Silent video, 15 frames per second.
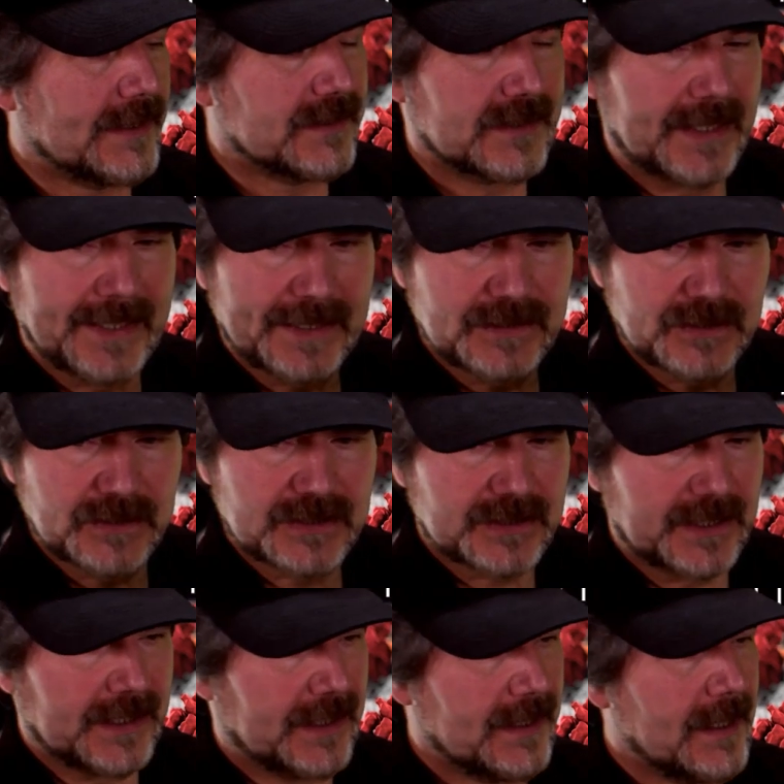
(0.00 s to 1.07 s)
and your
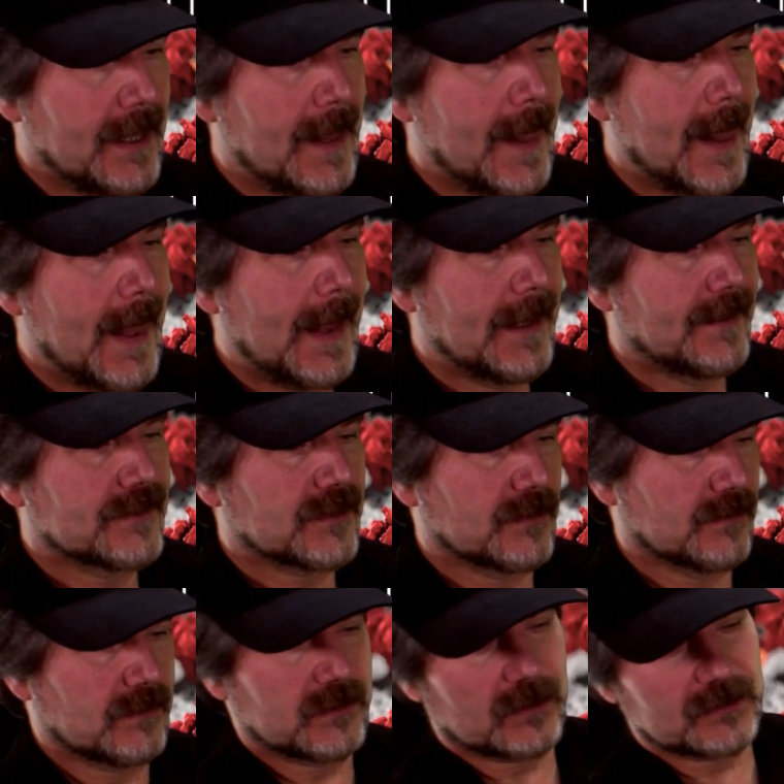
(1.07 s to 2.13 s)
skin, so
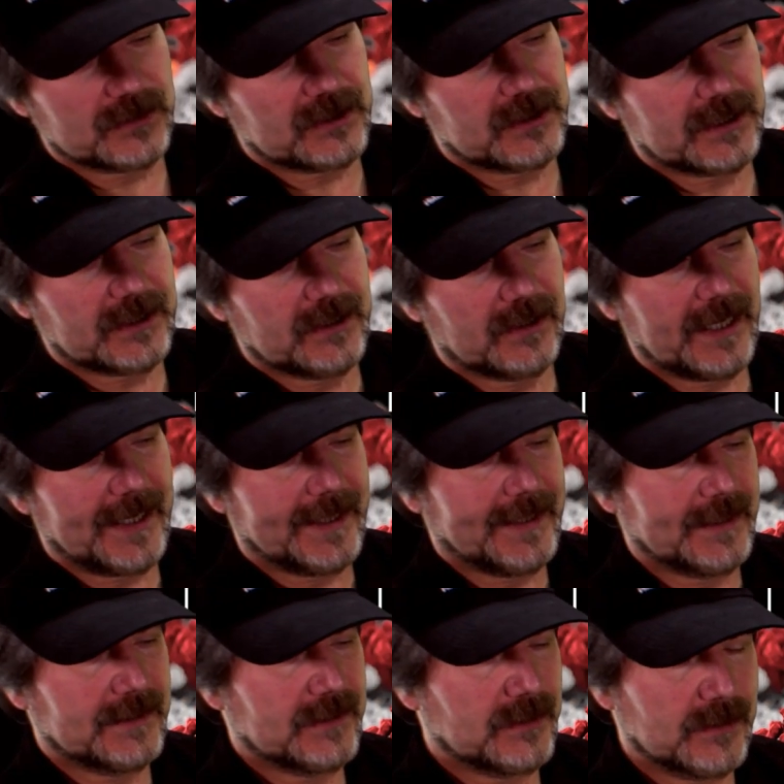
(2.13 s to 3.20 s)
don't stick your head
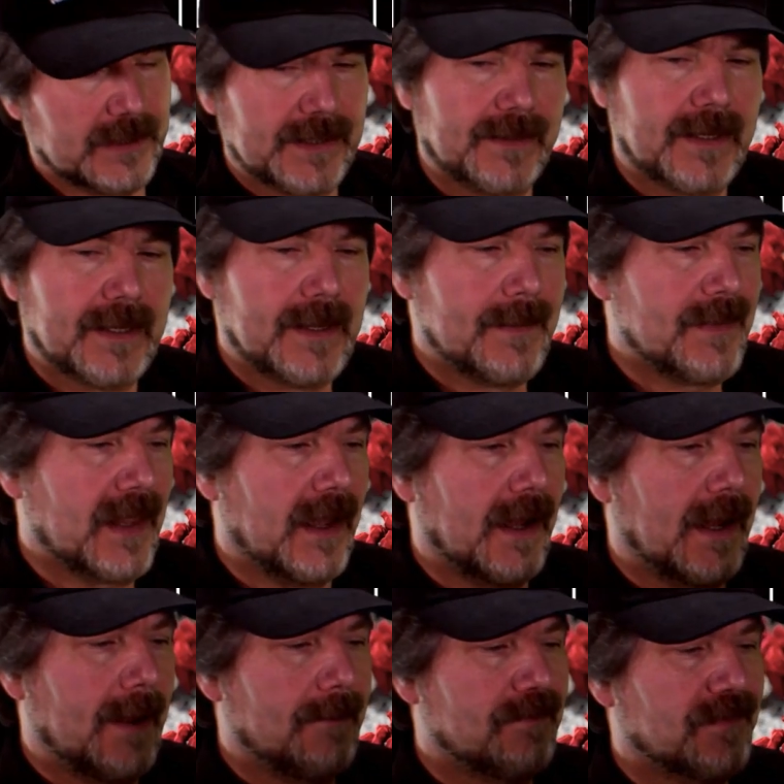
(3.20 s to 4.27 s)
into it. Um,
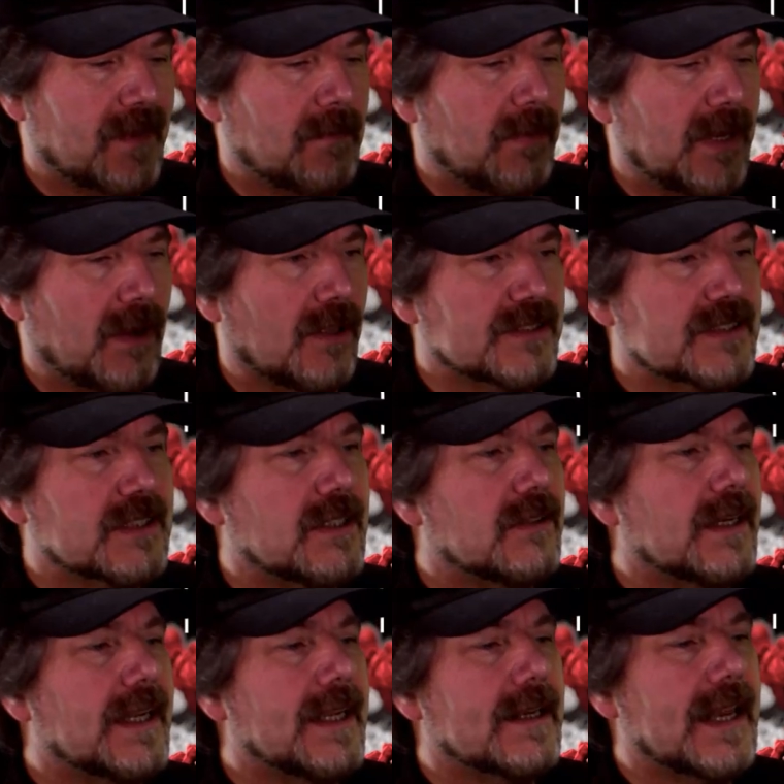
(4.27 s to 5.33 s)
but also,
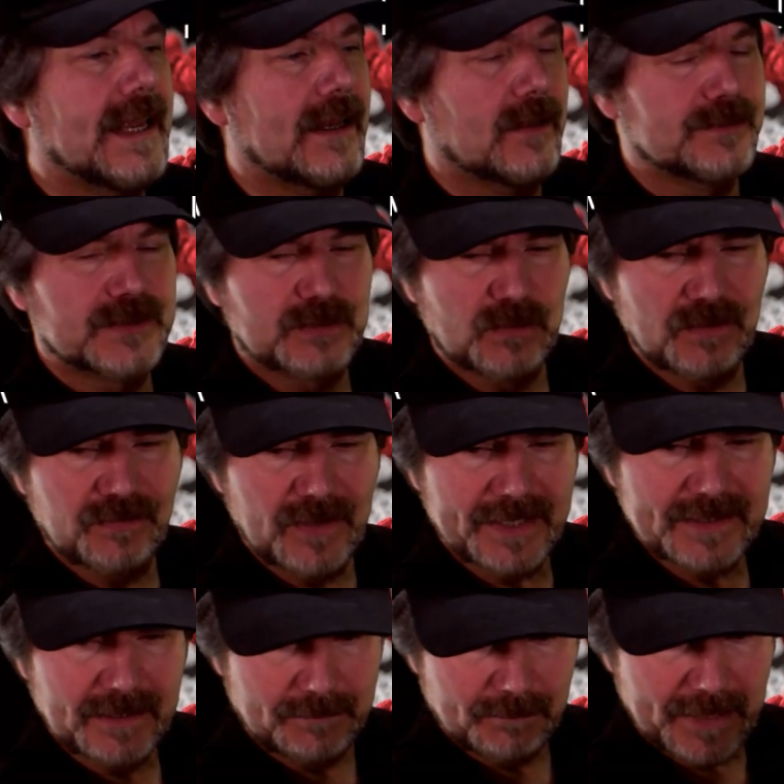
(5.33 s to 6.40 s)
it helps reflect
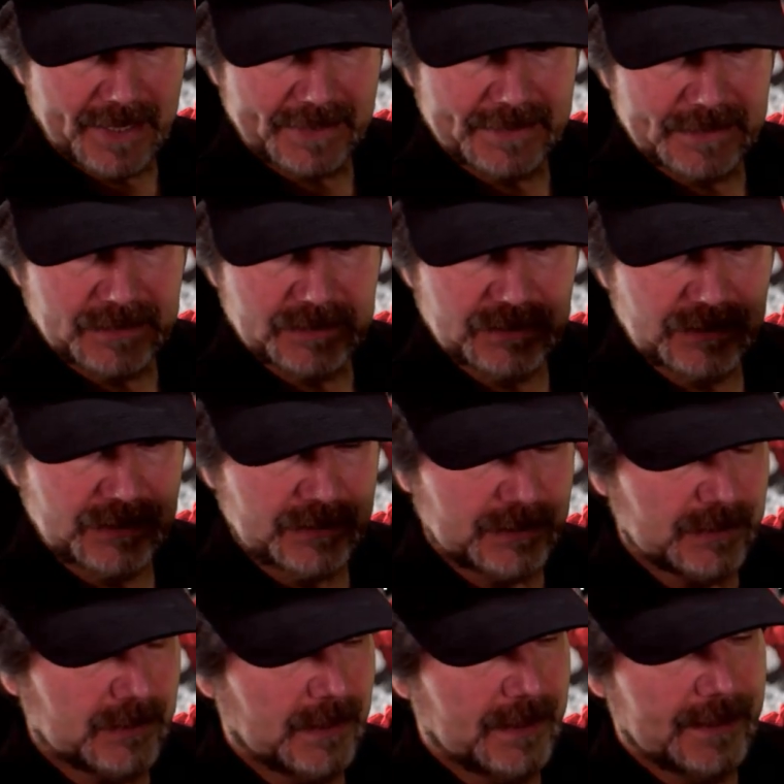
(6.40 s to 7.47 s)
it back into
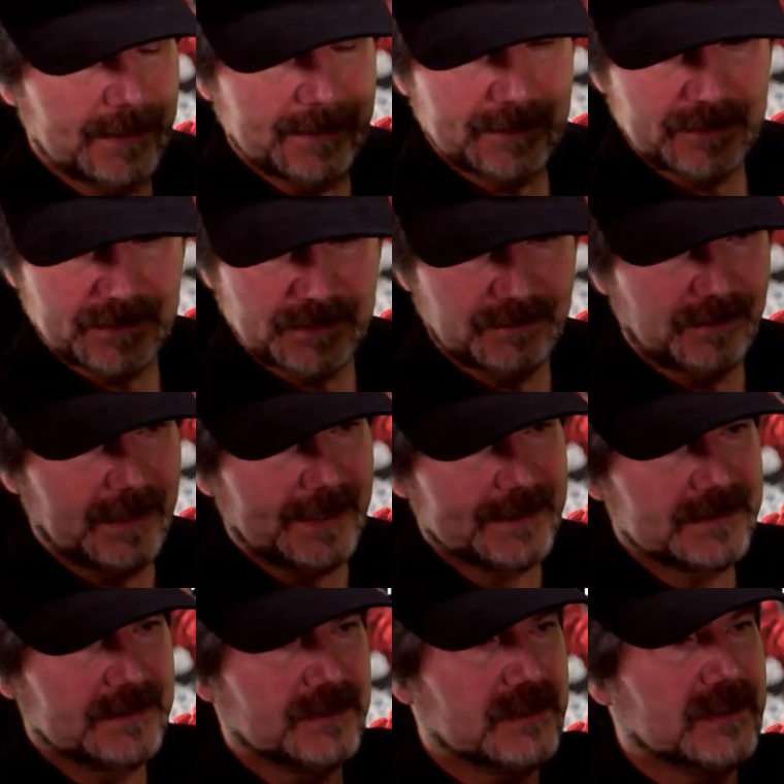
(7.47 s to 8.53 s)
the device. And
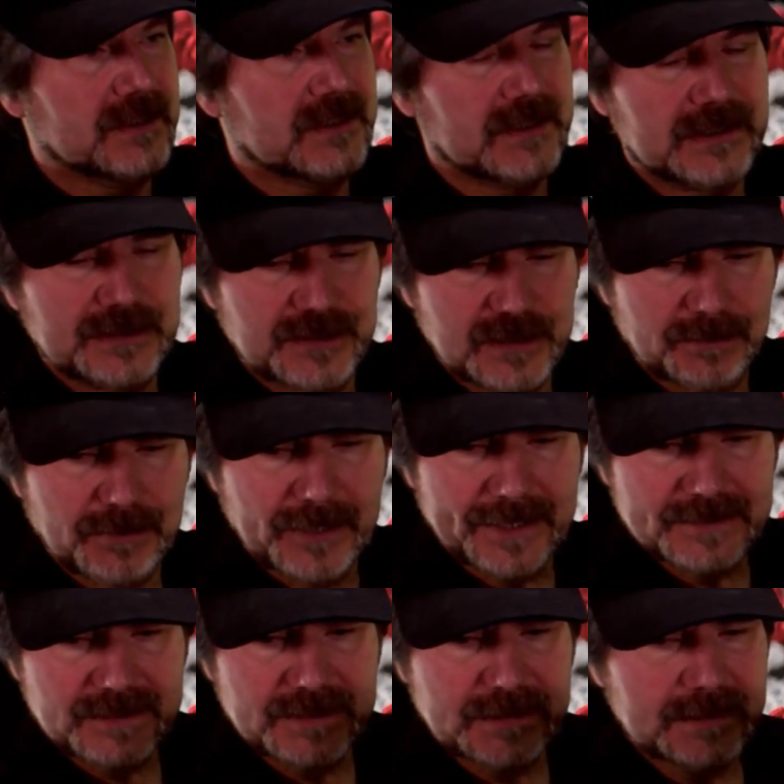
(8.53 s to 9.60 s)
since this is a
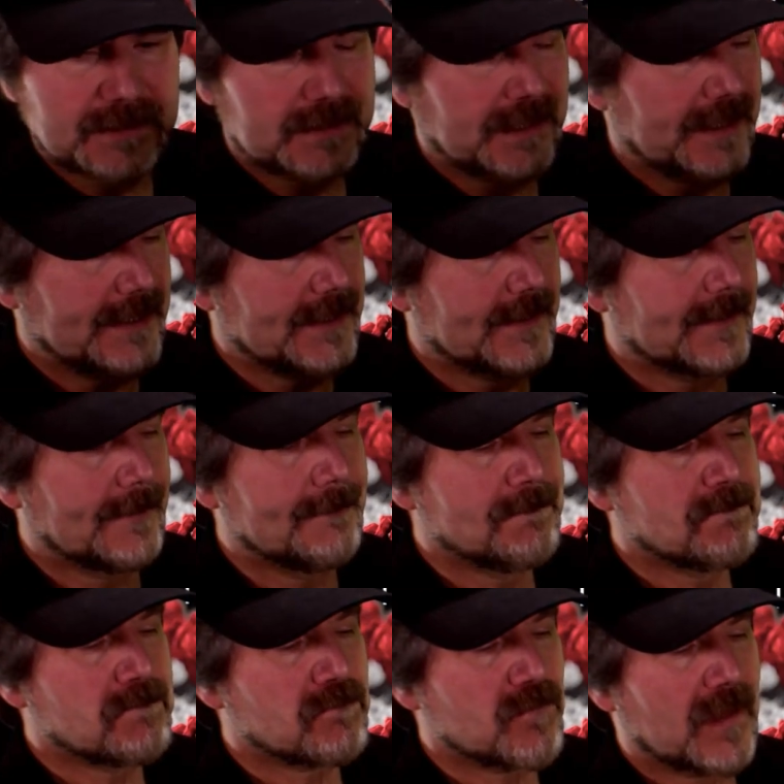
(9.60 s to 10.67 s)
plastic container,
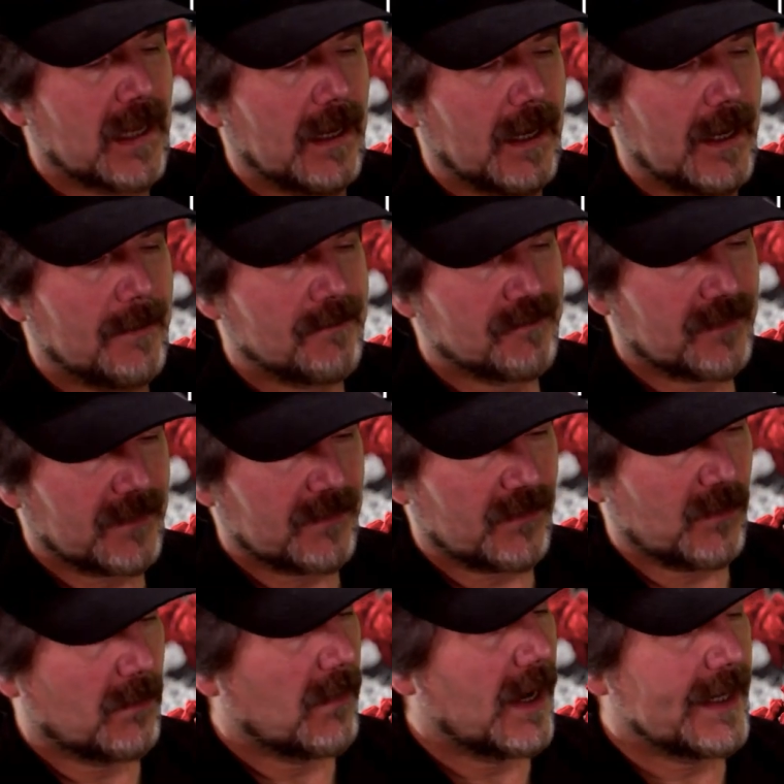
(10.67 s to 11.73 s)
um, from
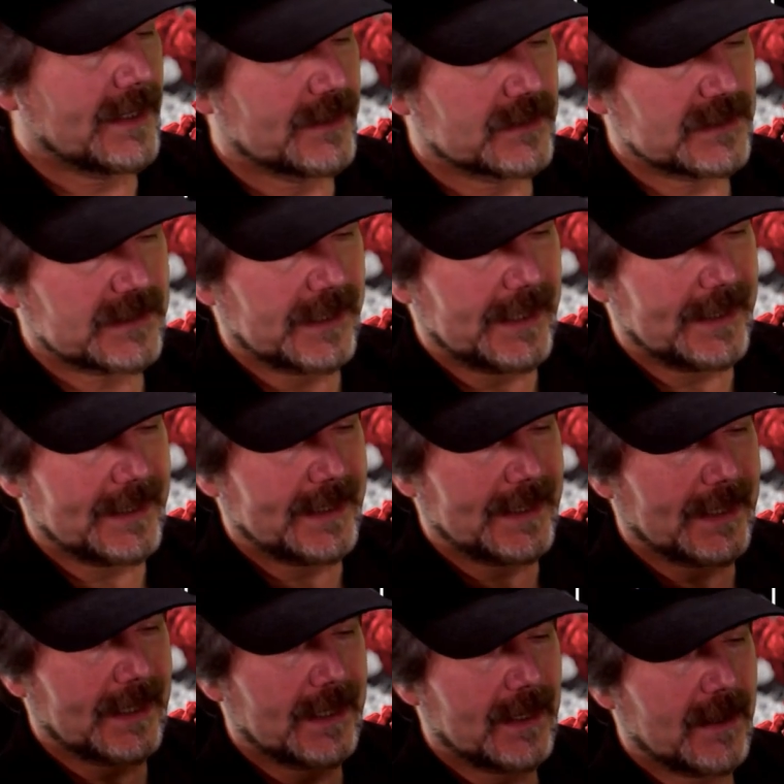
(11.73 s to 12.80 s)
my understanding,
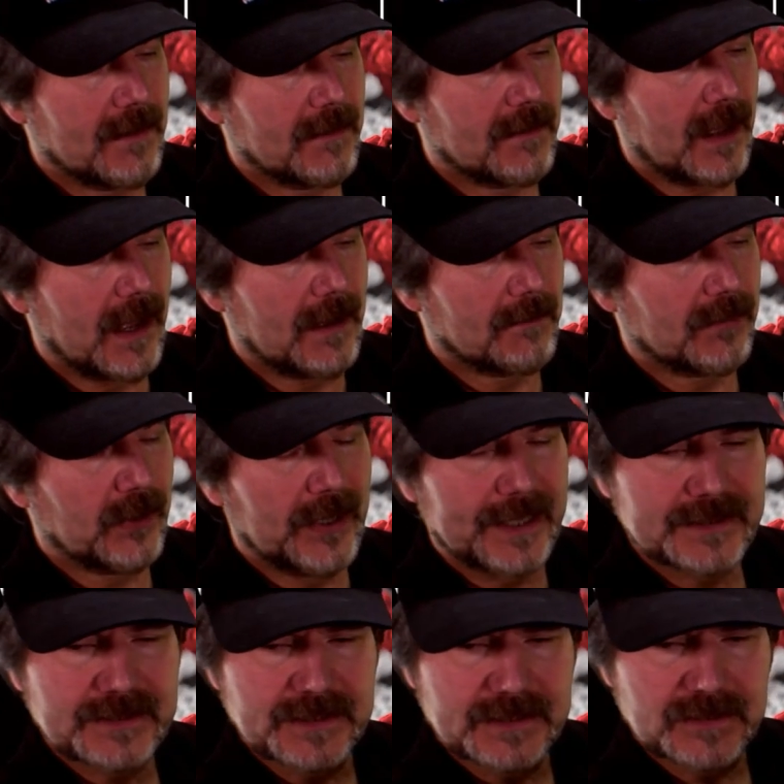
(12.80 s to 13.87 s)
uh,
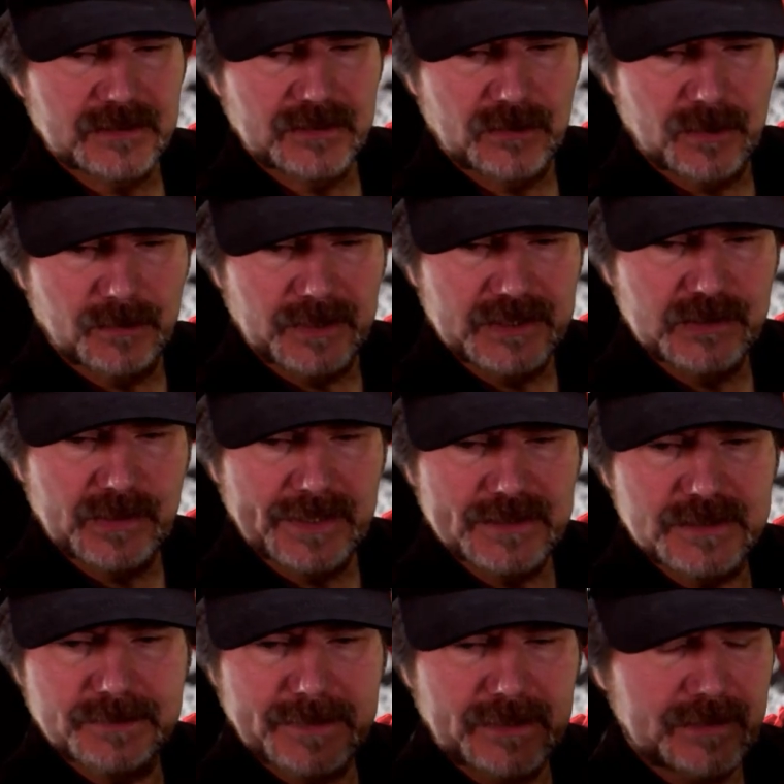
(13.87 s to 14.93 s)
plastics are normally
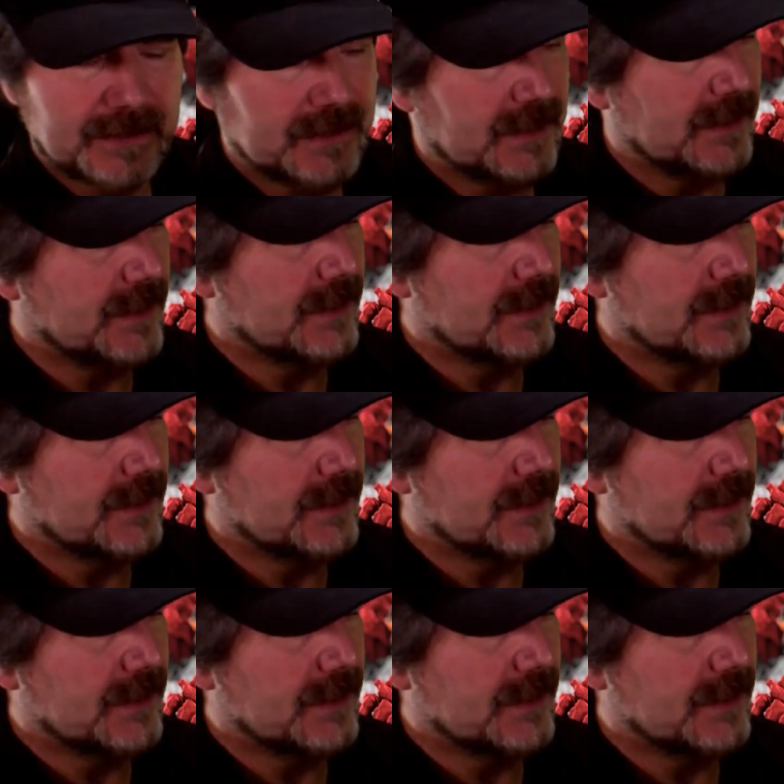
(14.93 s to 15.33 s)
transparent to U